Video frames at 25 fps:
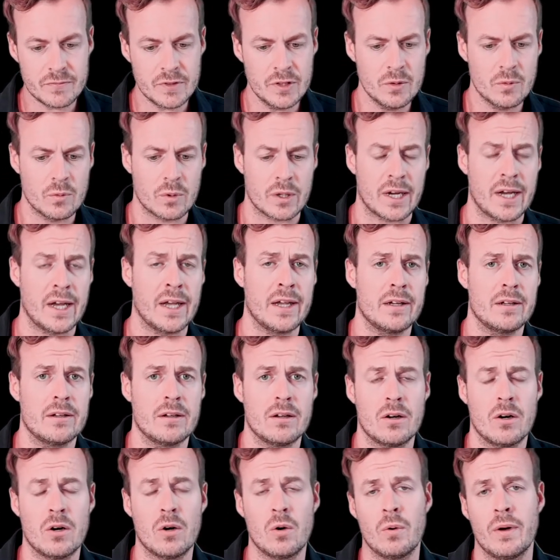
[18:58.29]
what I
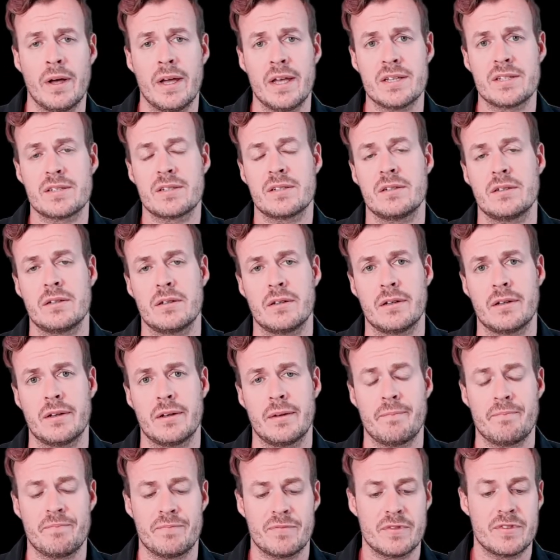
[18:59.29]
always
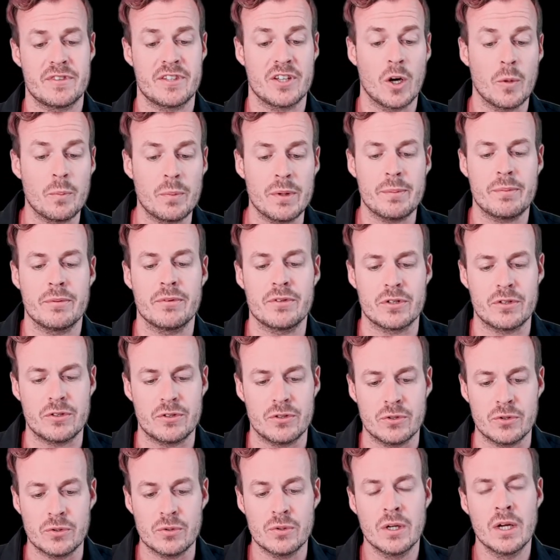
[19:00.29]
tell people to
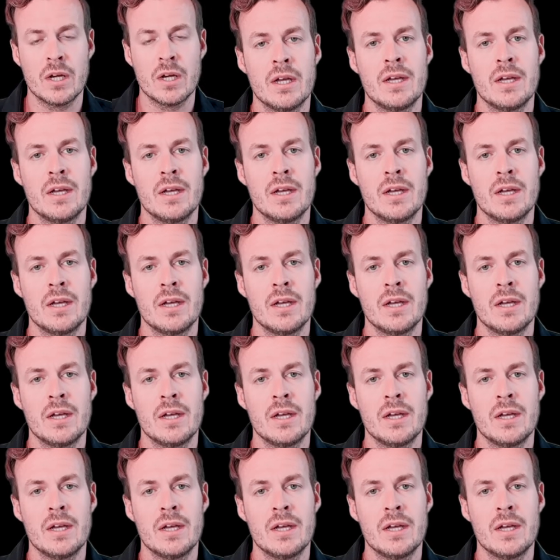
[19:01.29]
do